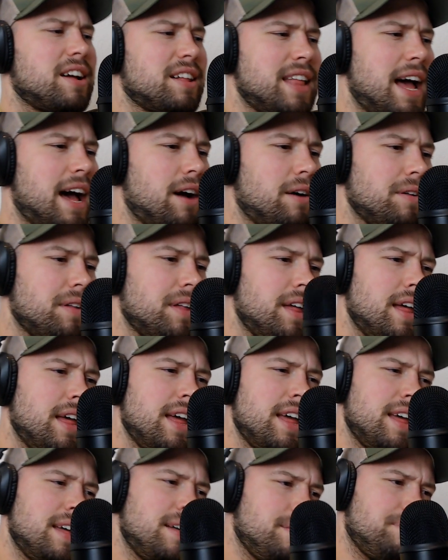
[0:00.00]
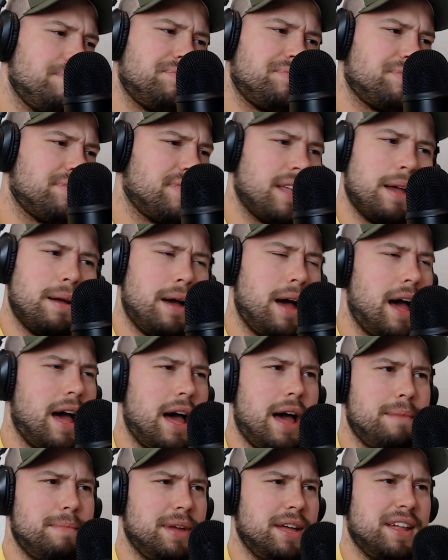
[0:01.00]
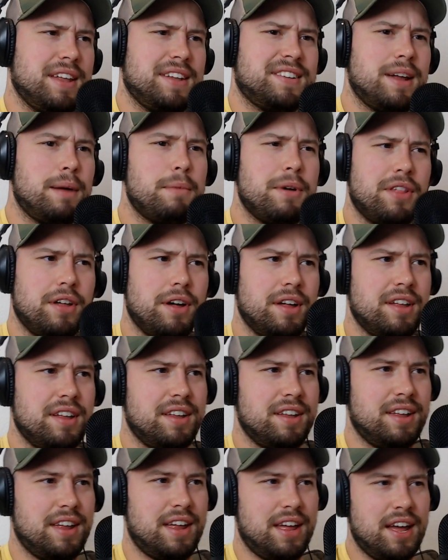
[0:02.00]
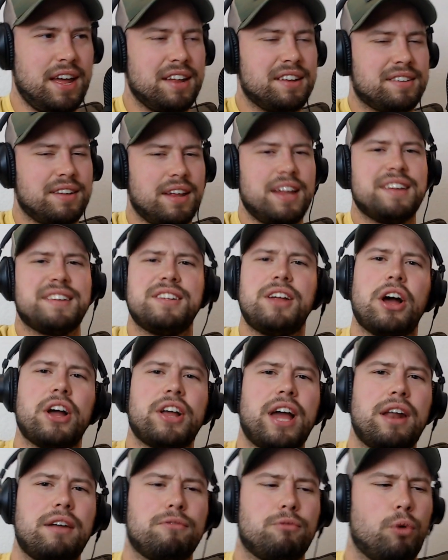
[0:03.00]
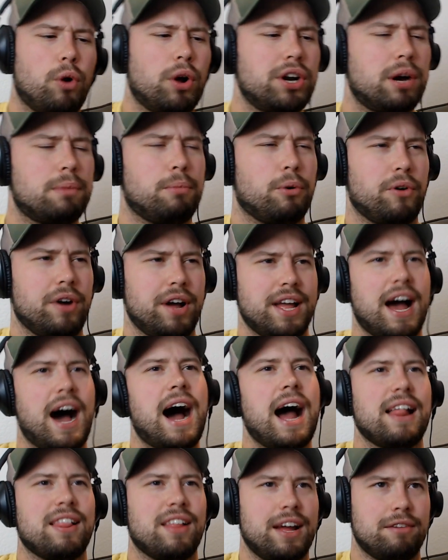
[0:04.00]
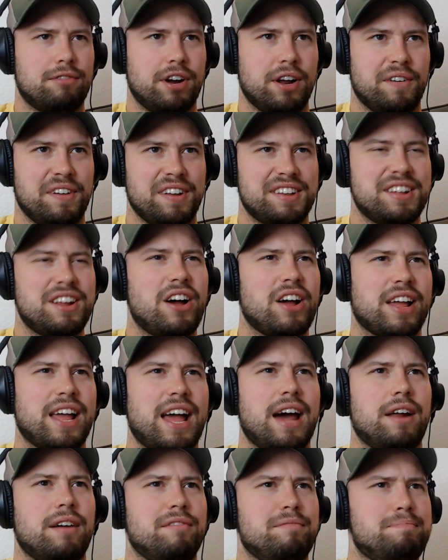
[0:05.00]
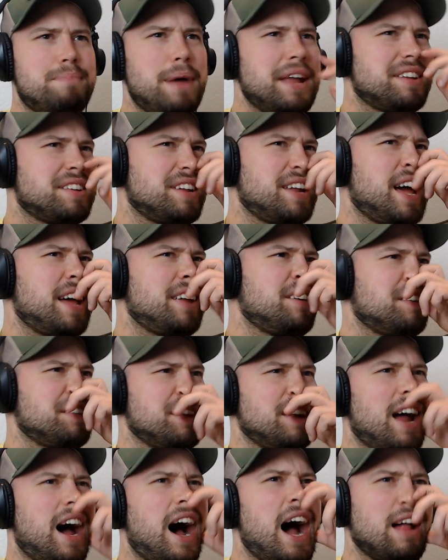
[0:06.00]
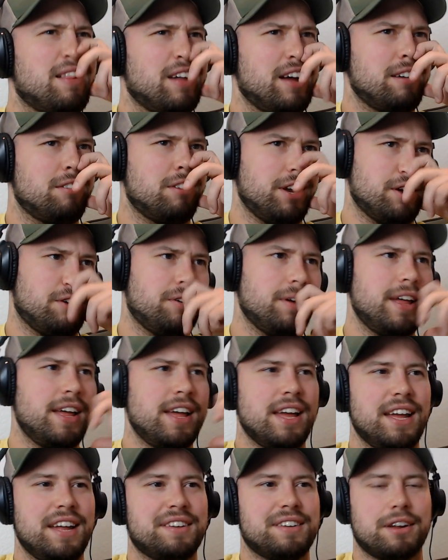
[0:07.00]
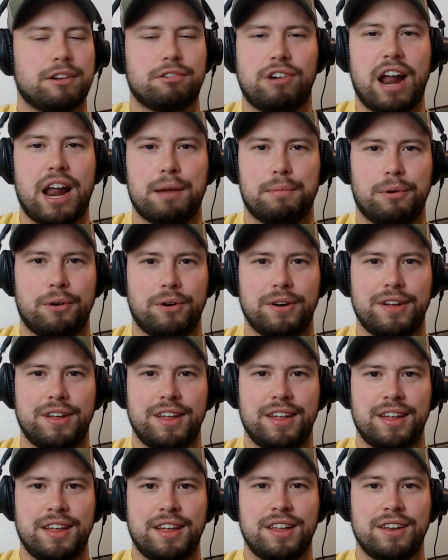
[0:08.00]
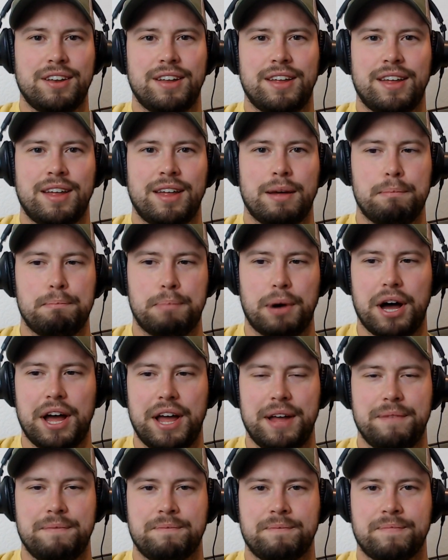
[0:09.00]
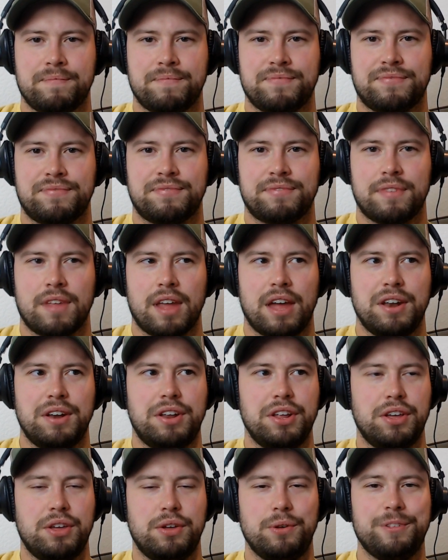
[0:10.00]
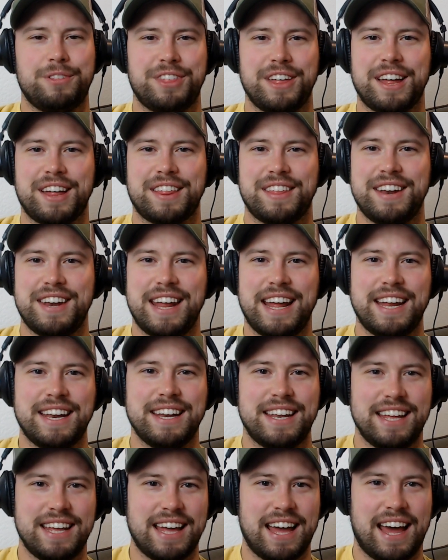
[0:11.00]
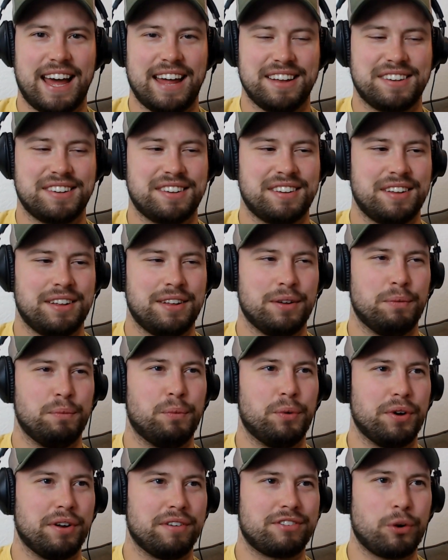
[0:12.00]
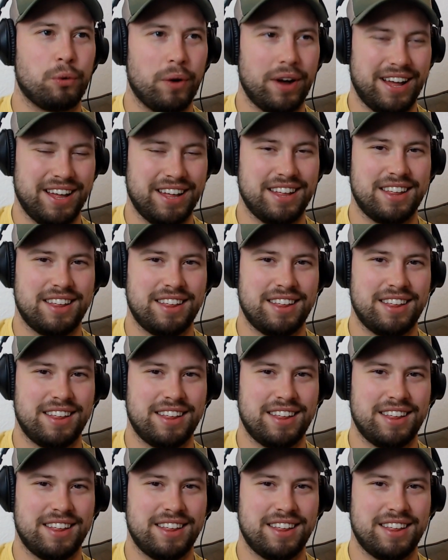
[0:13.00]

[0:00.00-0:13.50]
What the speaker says: out... I mean, some of his knockout of Wonder Boy, highlight reel. His knockout of Benson Henderson, highlight reel. He's incredible. But do you think that Nate Diaz would have quit